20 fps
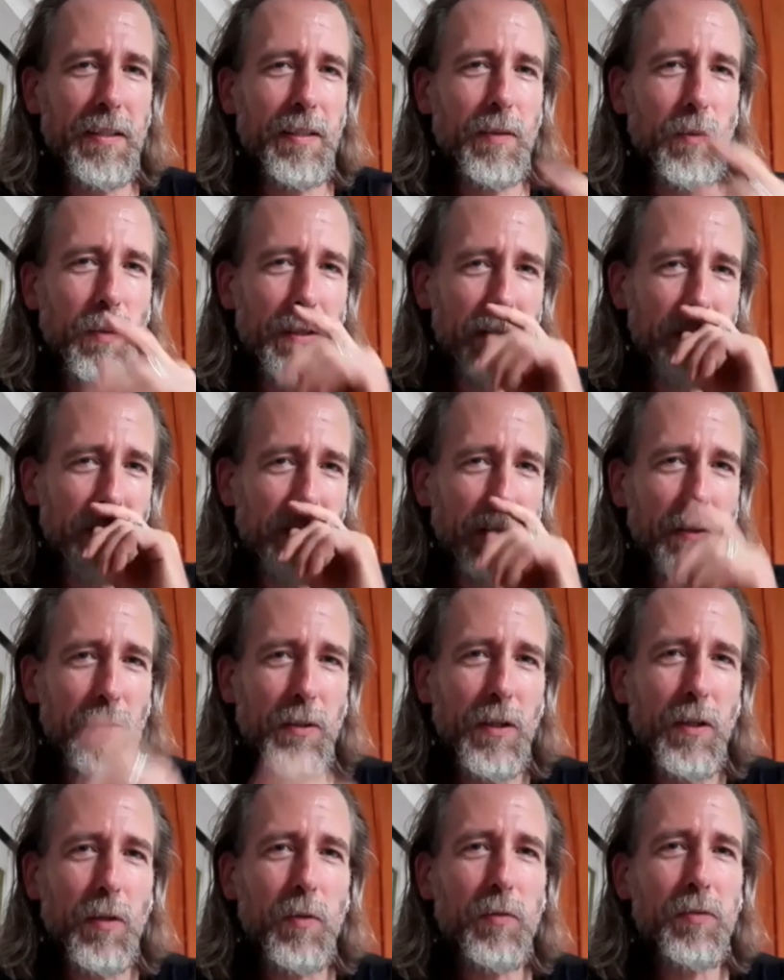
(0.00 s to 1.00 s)
I want to go
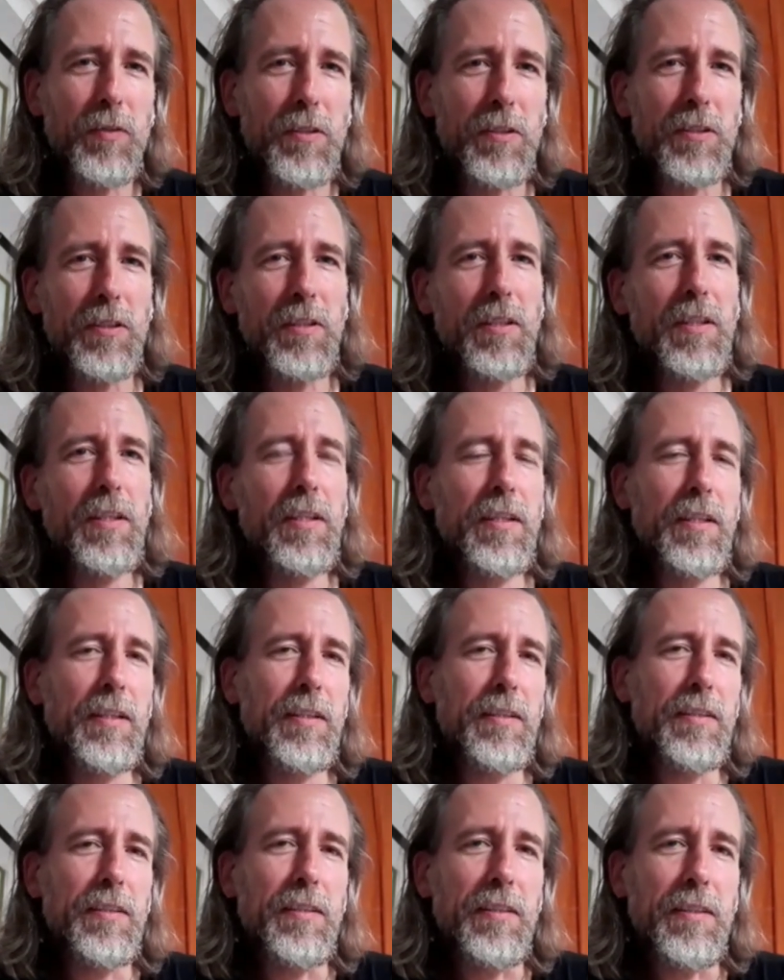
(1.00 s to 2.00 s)
over
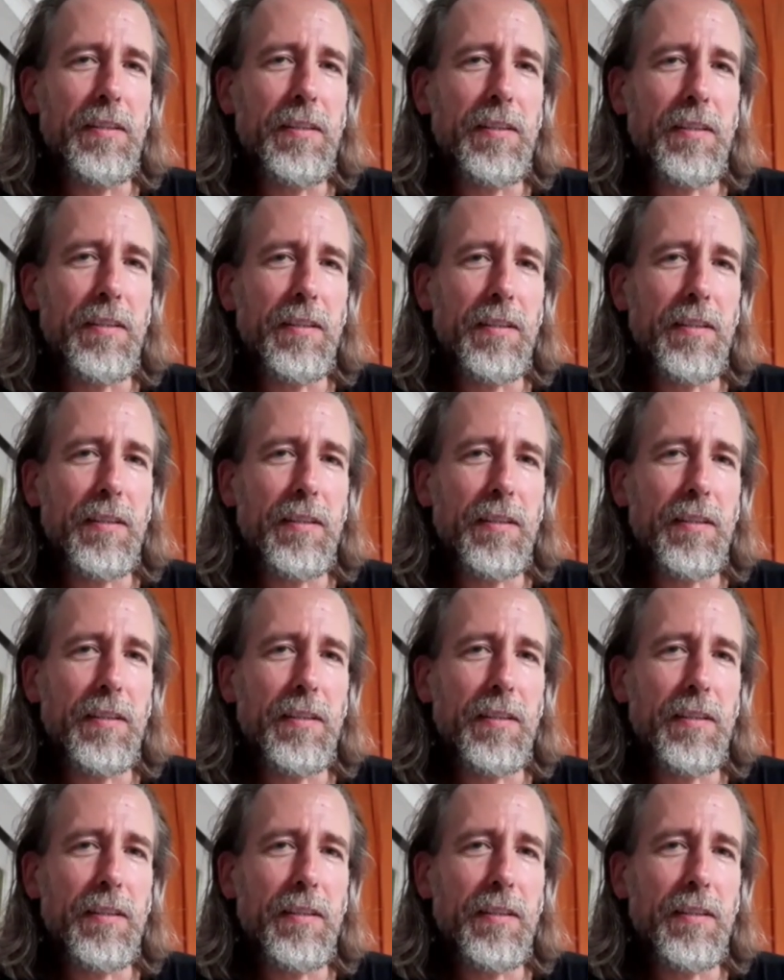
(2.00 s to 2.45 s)
the